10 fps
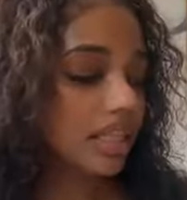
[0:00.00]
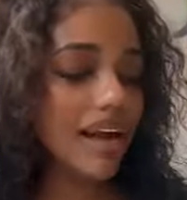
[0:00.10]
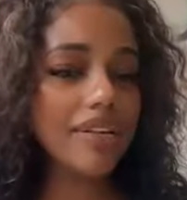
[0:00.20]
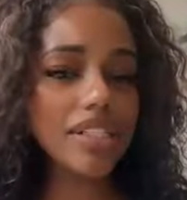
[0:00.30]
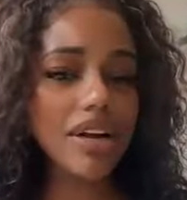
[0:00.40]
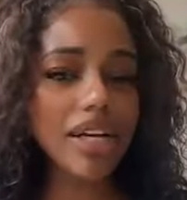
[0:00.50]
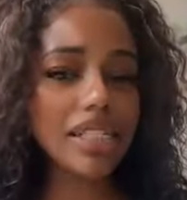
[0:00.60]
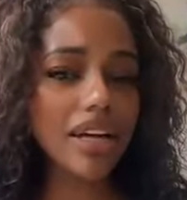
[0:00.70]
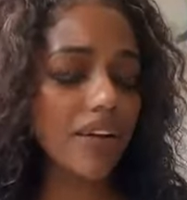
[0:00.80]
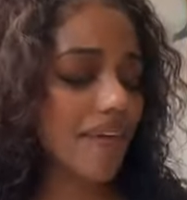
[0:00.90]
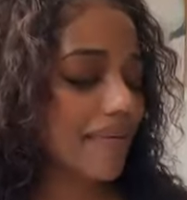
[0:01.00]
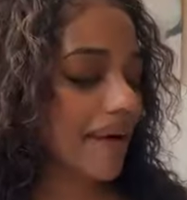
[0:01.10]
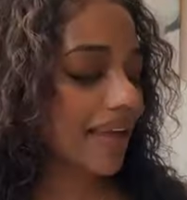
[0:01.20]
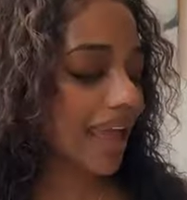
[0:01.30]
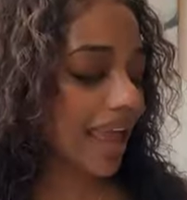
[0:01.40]
Lovers card is clarified
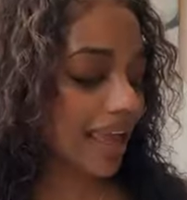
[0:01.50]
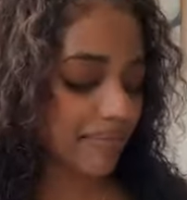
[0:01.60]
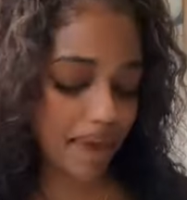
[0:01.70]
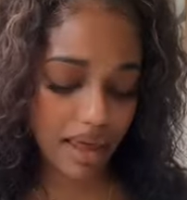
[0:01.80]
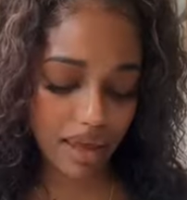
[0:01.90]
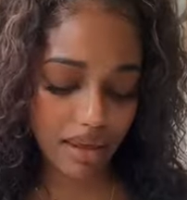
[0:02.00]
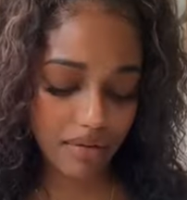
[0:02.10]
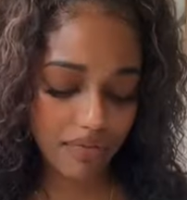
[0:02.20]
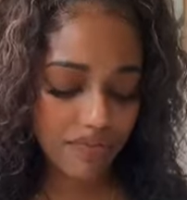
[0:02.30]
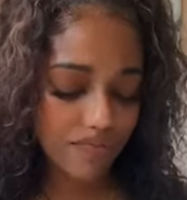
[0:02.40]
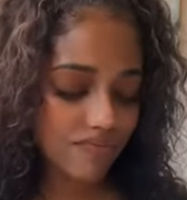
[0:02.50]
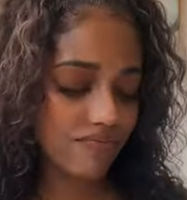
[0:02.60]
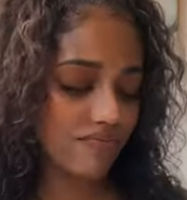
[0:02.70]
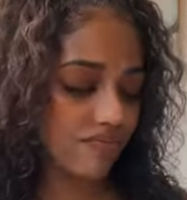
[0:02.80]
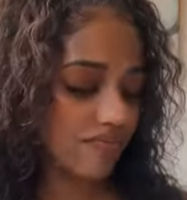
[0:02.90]
by the Hangman.
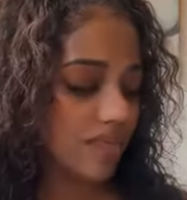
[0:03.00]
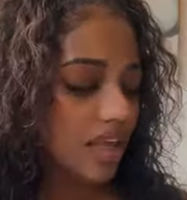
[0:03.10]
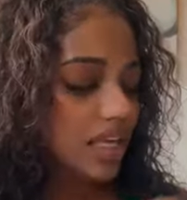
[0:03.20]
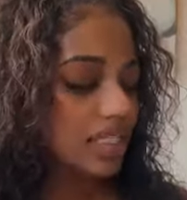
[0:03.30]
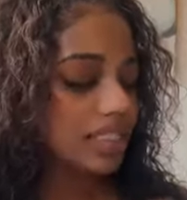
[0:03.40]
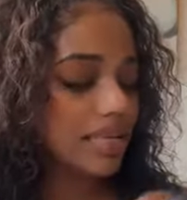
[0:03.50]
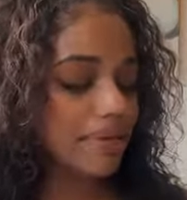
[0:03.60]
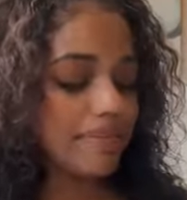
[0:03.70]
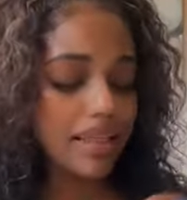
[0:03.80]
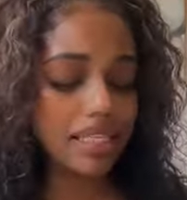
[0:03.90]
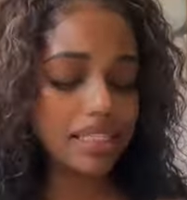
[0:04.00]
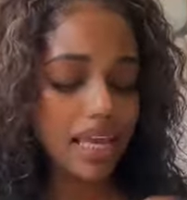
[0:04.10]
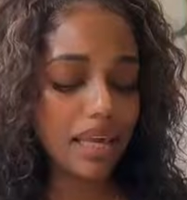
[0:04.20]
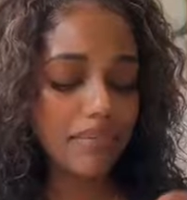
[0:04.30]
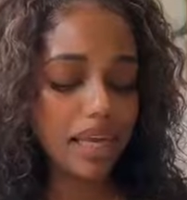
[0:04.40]
Tell me about this
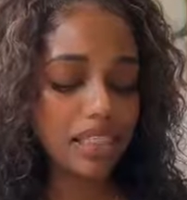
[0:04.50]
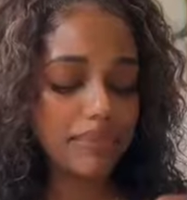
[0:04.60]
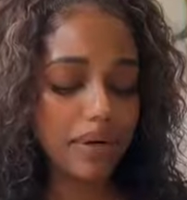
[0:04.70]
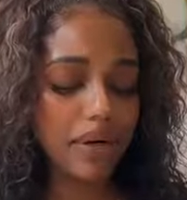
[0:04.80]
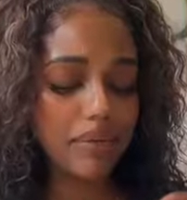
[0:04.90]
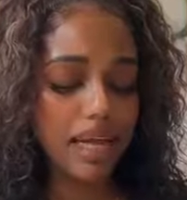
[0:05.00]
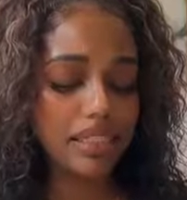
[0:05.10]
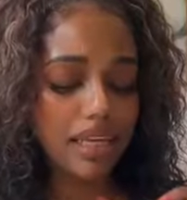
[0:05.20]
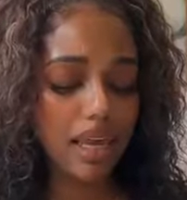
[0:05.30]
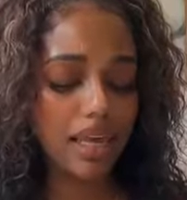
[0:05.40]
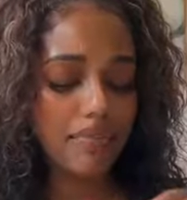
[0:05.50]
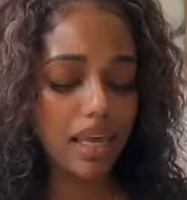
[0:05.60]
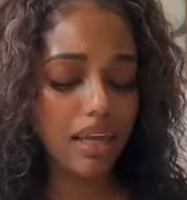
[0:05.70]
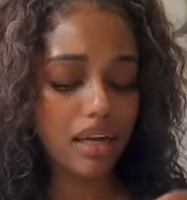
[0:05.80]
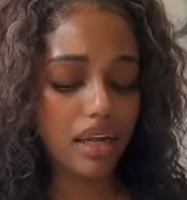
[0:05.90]
Hangman spirit. Why is the
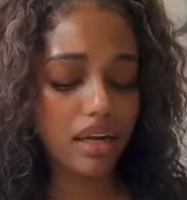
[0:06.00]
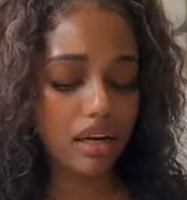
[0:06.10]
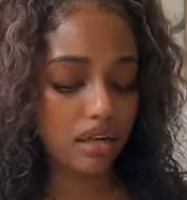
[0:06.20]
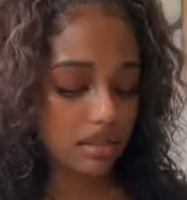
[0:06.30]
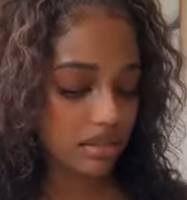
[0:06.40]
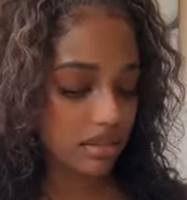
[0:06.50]
Hangman here?